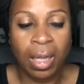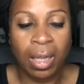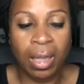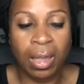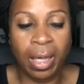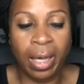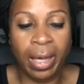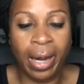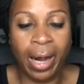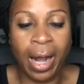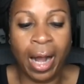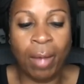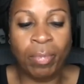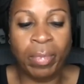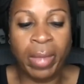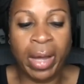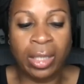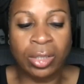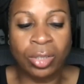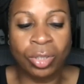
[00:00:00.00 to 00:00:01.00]
that I'm
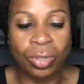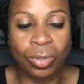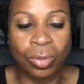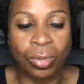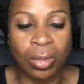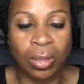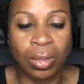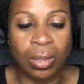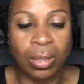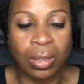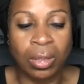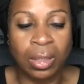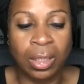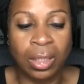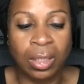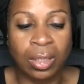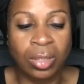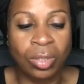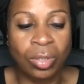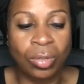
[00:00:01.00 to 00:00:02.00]
not sure
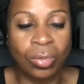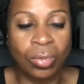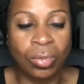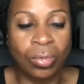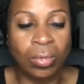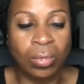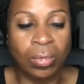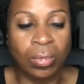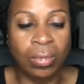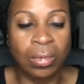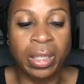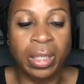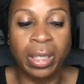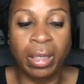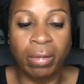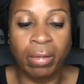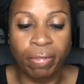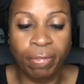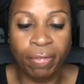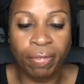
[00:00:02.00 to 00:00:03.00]
needs to
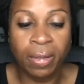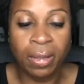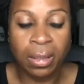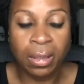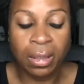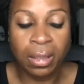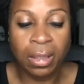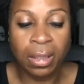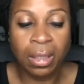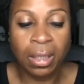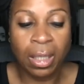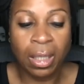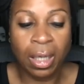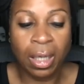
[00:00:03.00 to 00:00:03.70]
live. Mm-hmm.